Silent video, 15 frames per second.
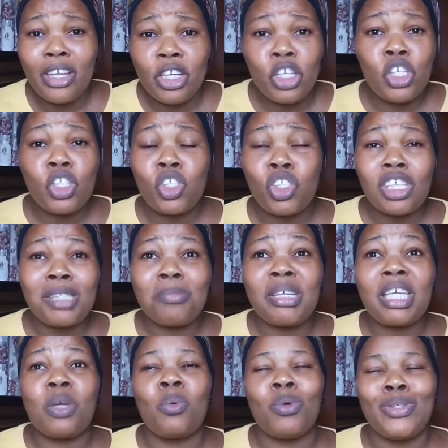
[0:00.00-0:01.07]
is just
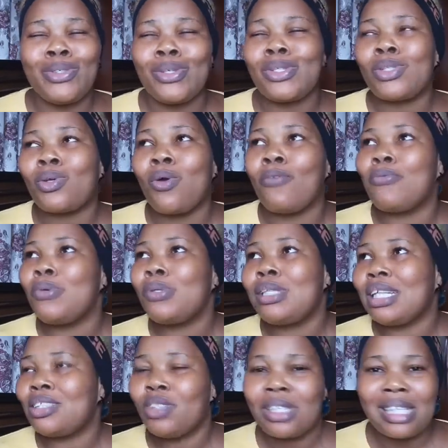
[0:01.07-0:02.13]
making one just confused
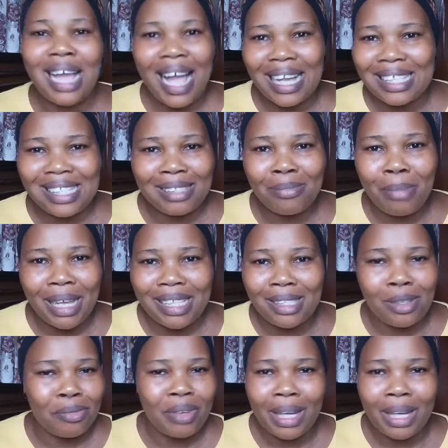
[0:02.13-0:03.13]
and just asking myself,